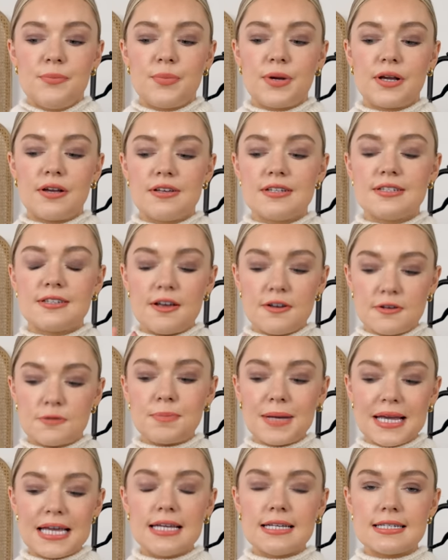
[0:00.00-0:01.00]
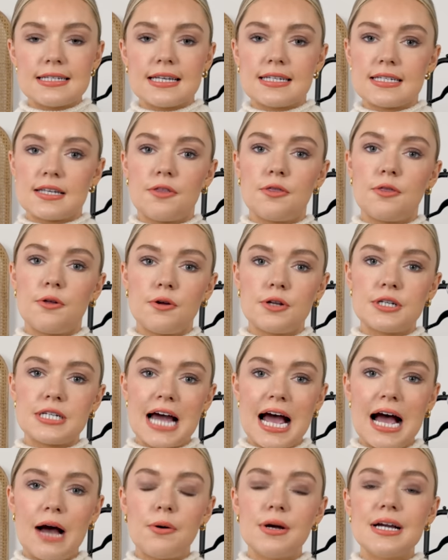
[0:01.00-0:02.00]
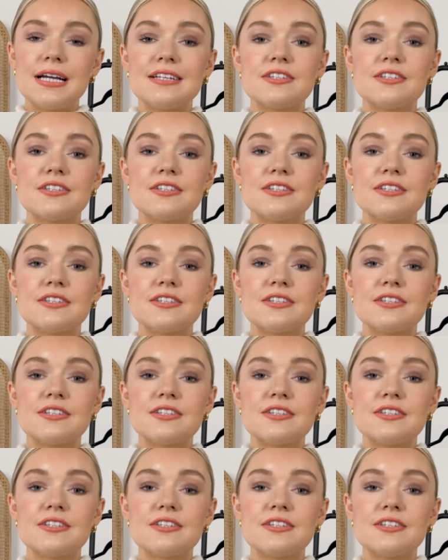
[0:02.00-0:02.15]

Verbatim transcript: because those pieces are thought out,